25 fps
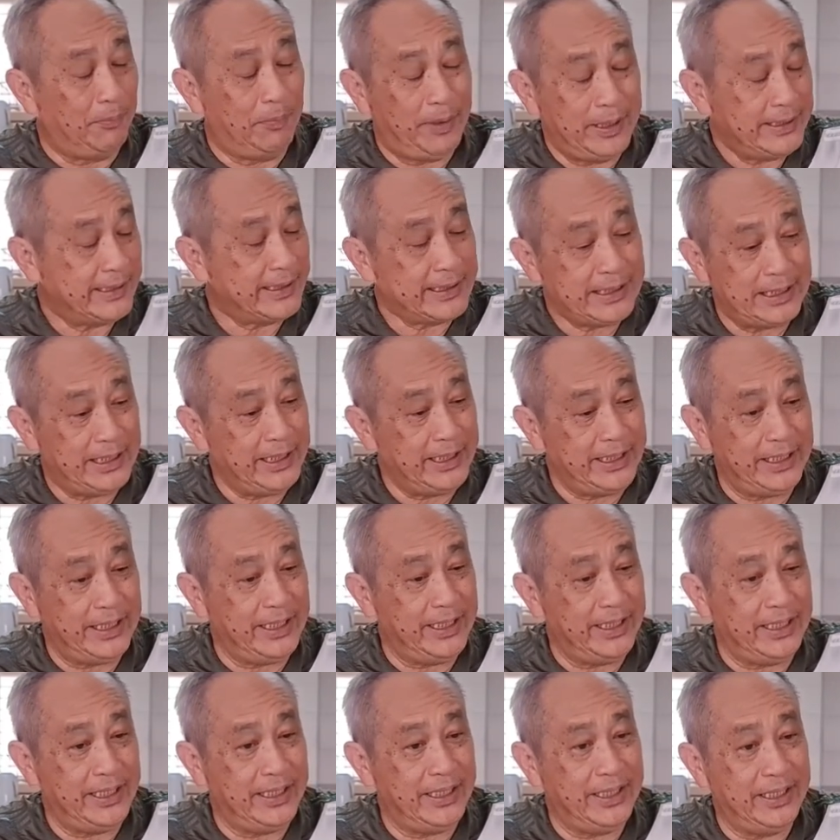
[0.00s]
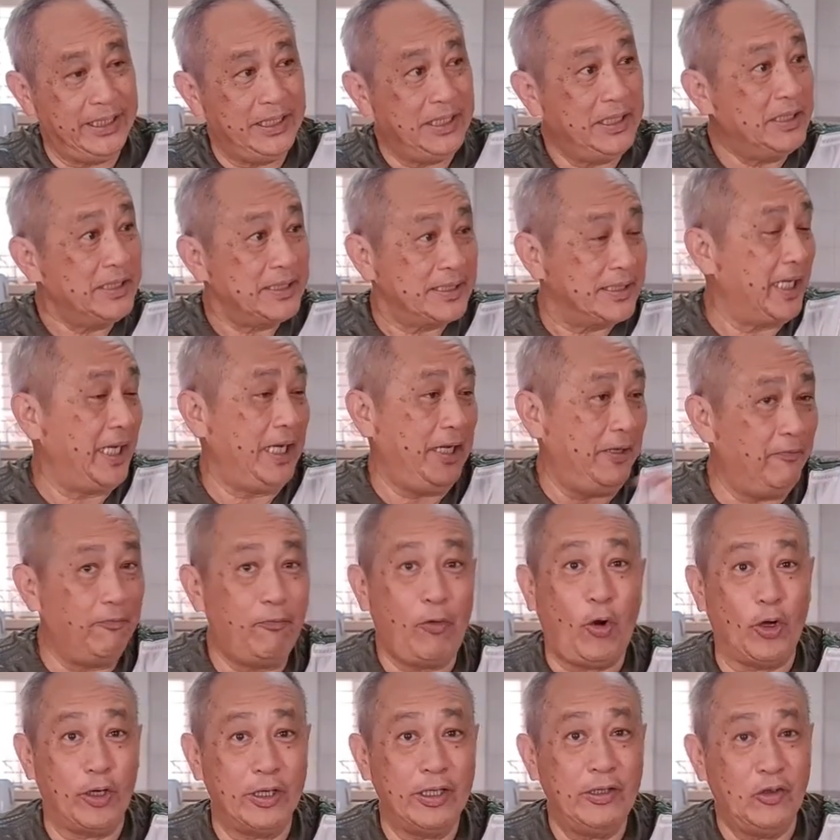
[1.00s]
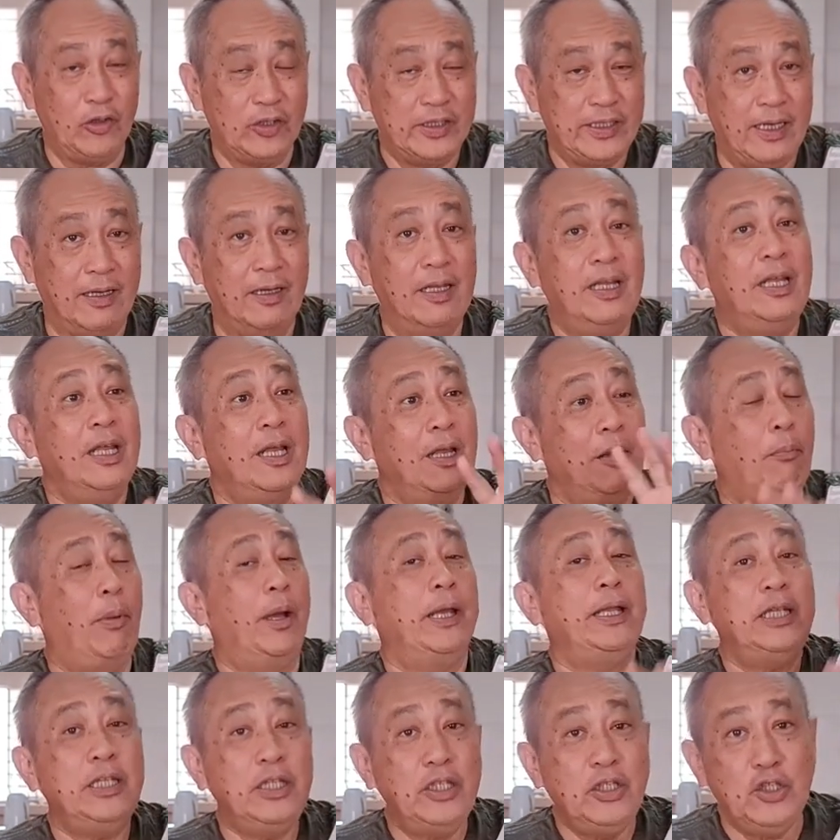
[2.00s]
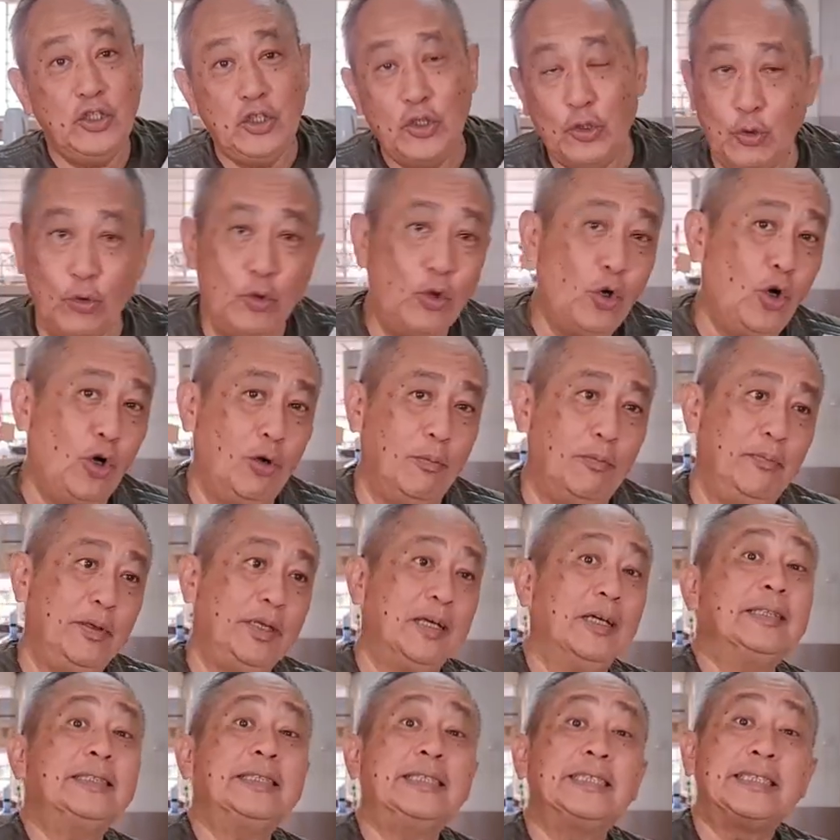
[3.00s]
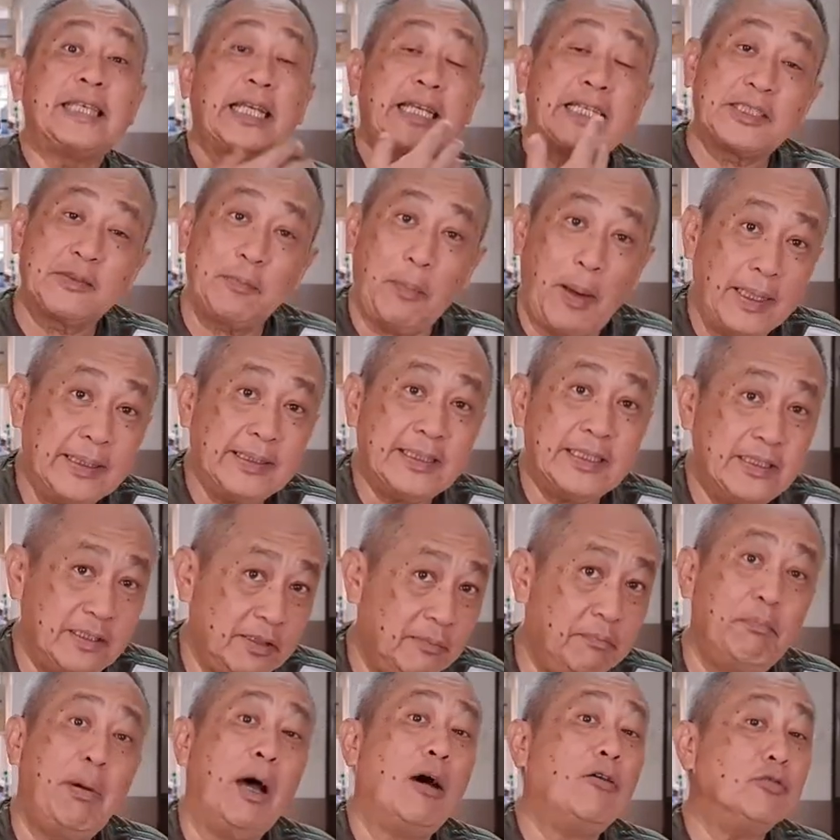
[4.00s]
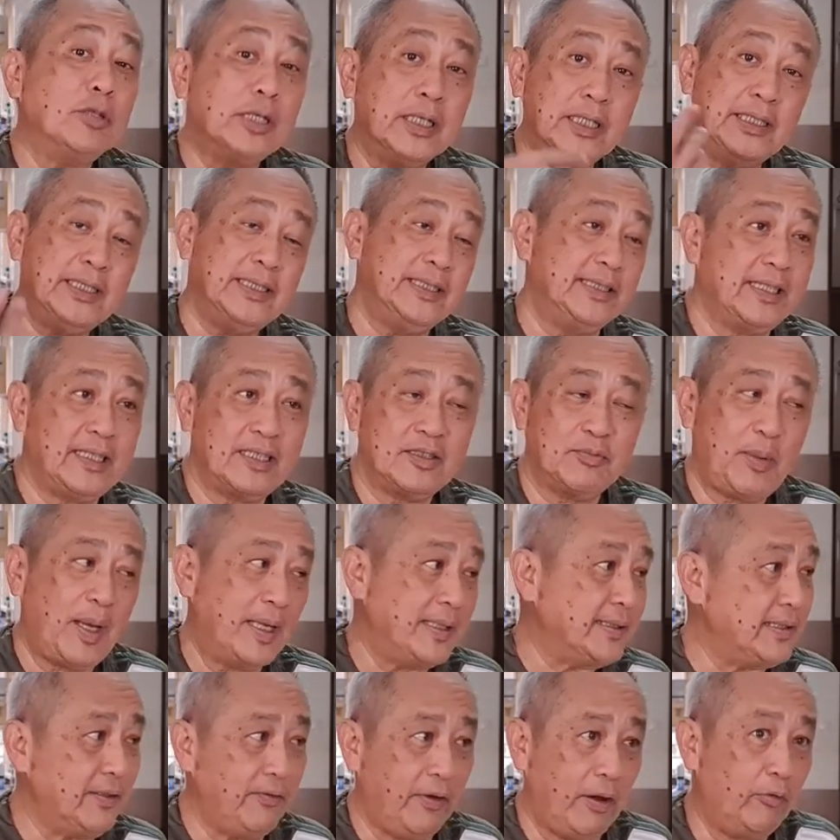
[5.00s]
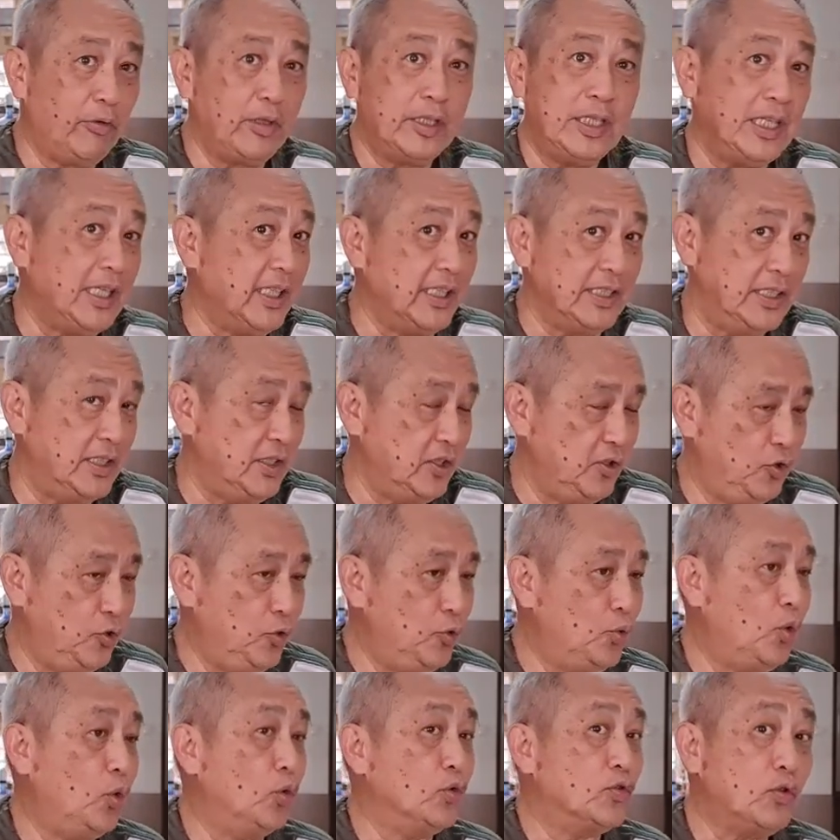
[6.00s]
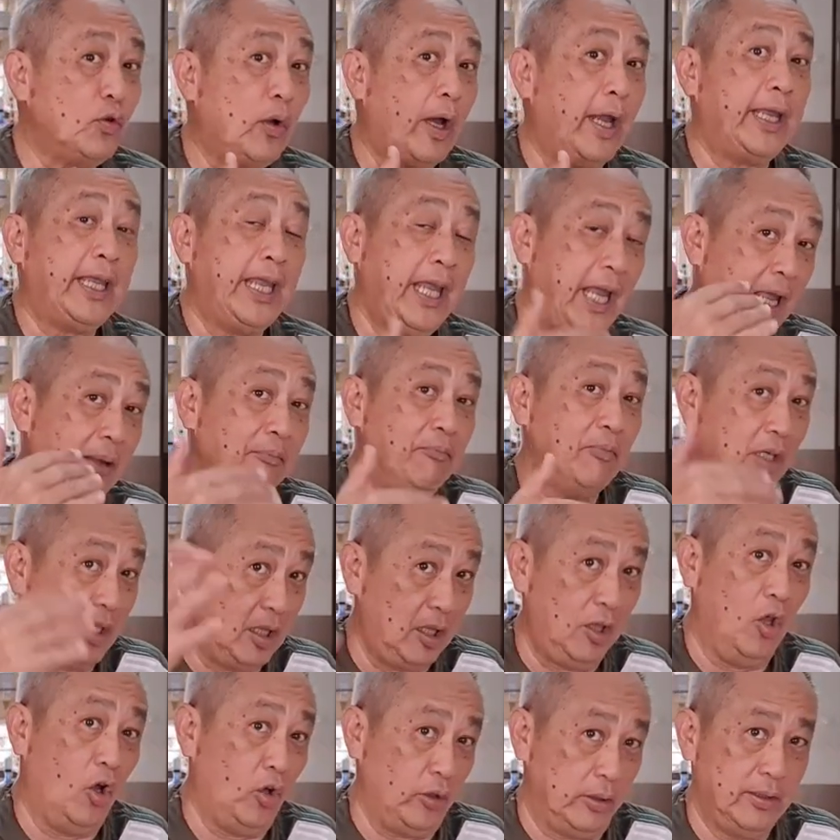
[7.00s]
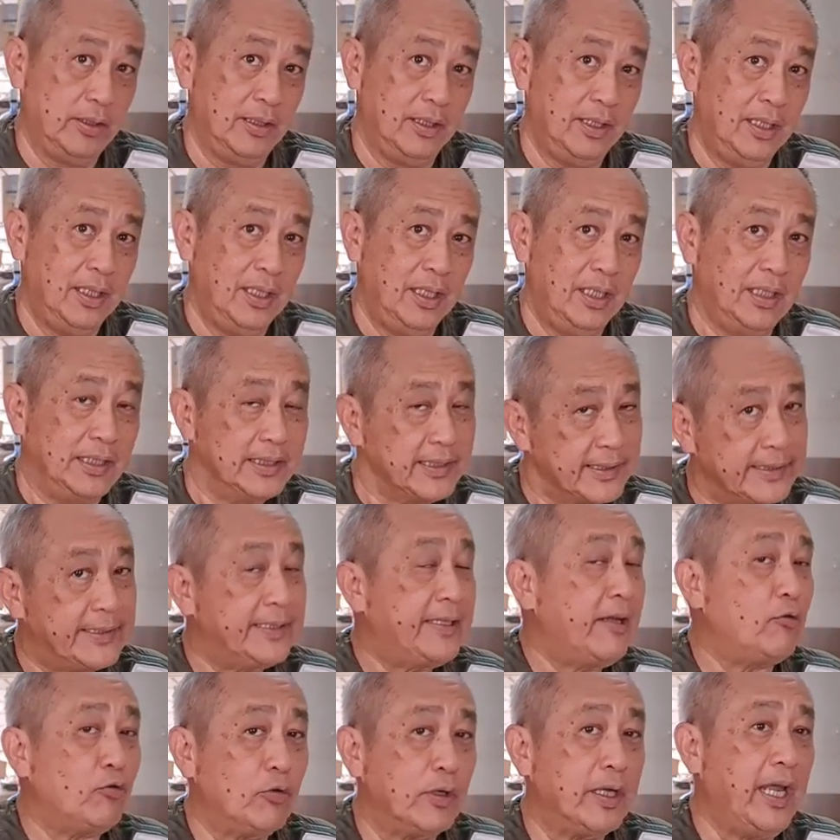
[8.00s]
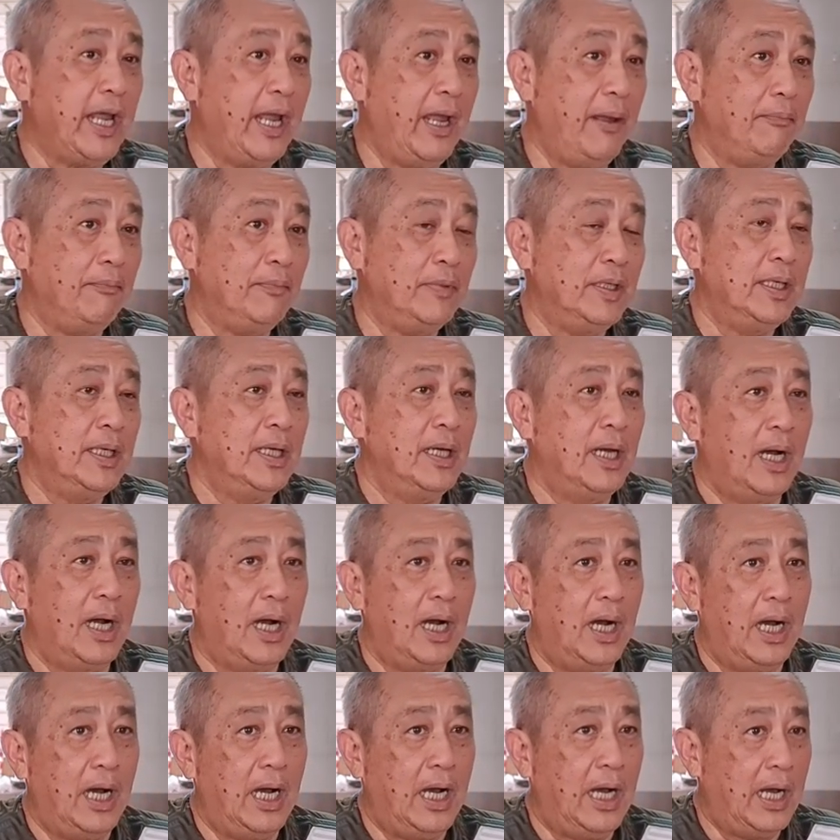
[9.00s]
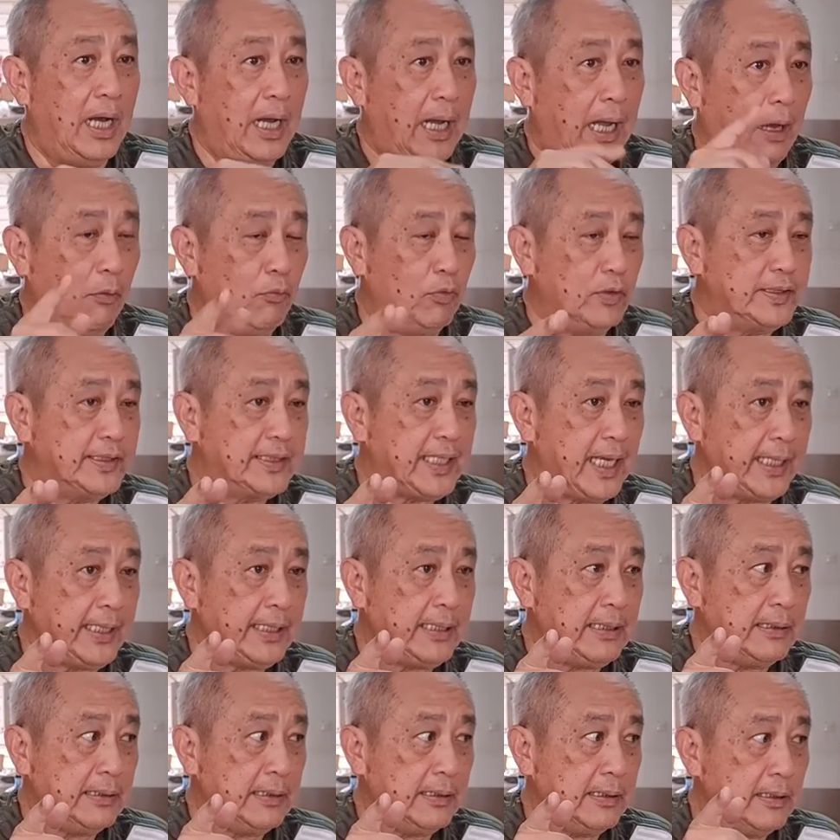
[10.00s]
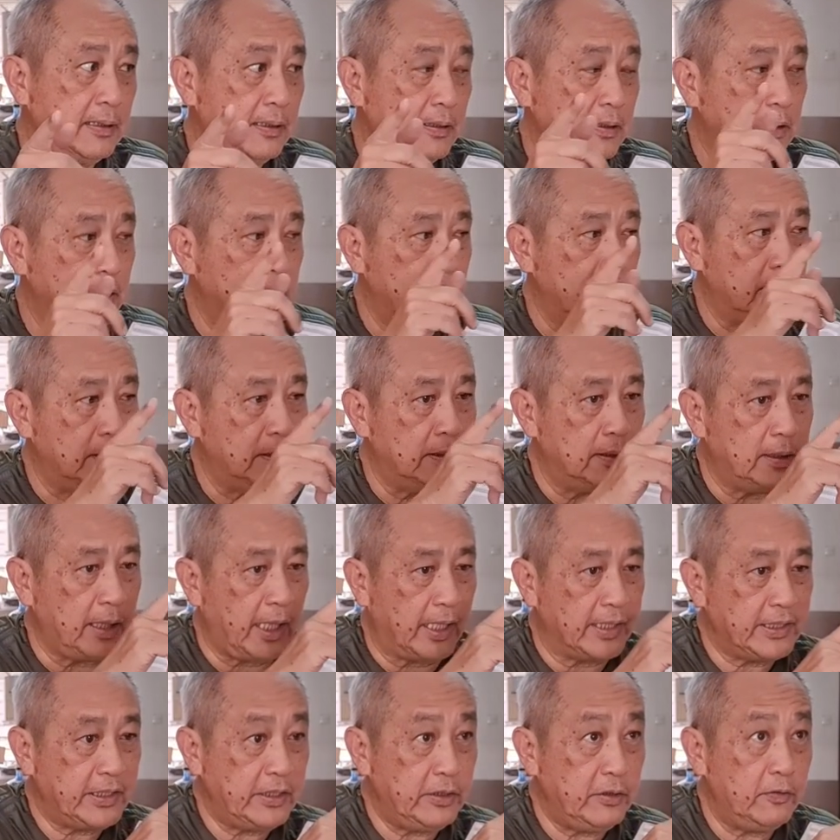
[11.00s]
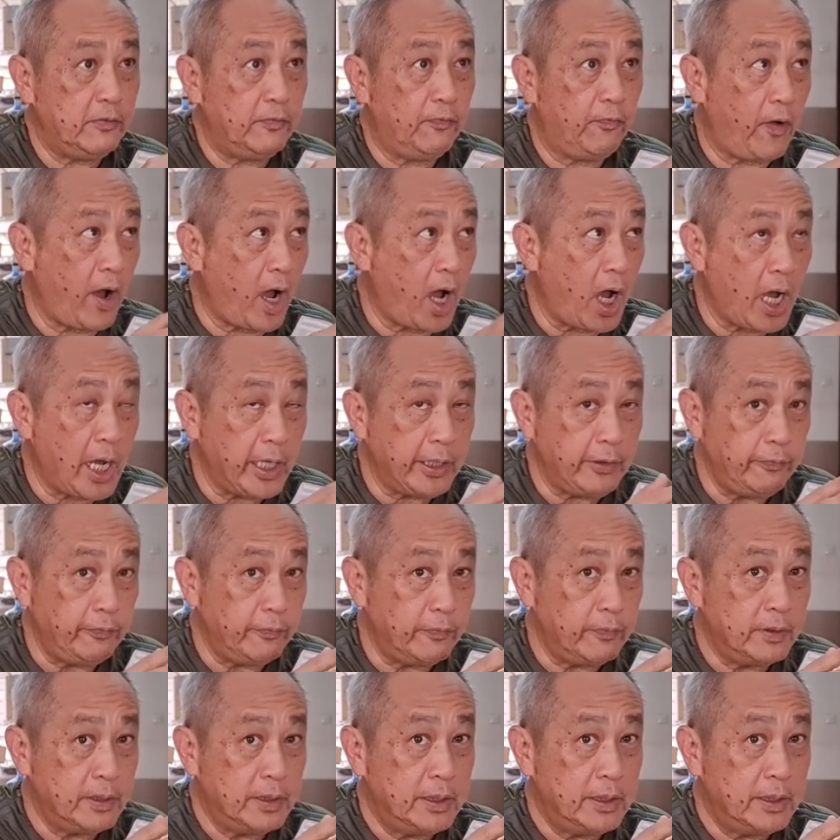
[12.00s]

basically stay in foreign hotel. But in Europe, because it's expensive, in Balkan it's expensive, everything is in Euro, so I camp a lot. Stealth camp. I will cycle until 5,